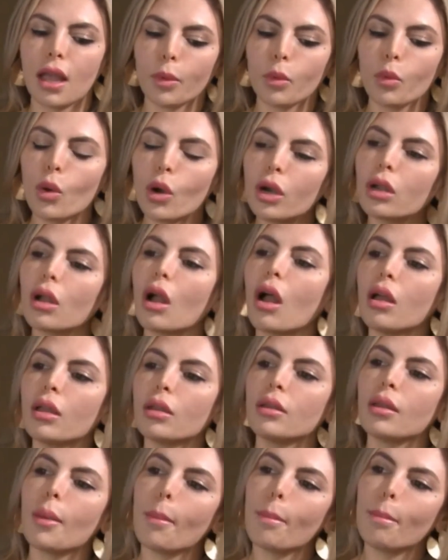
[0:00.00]
work
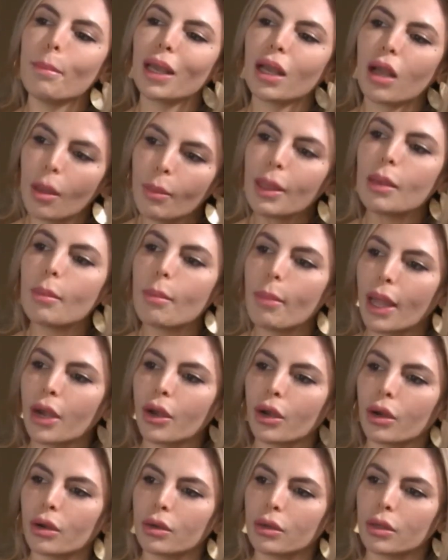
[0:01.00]
on becoming
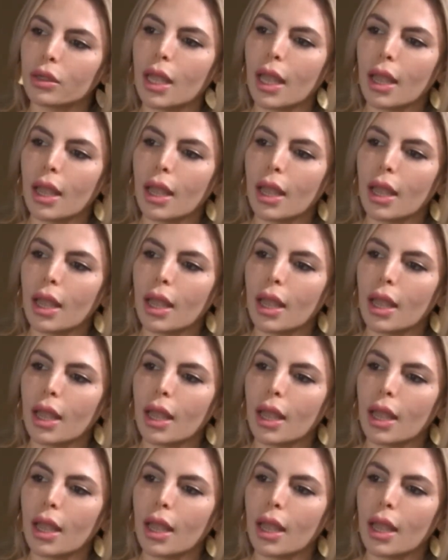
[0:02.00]
better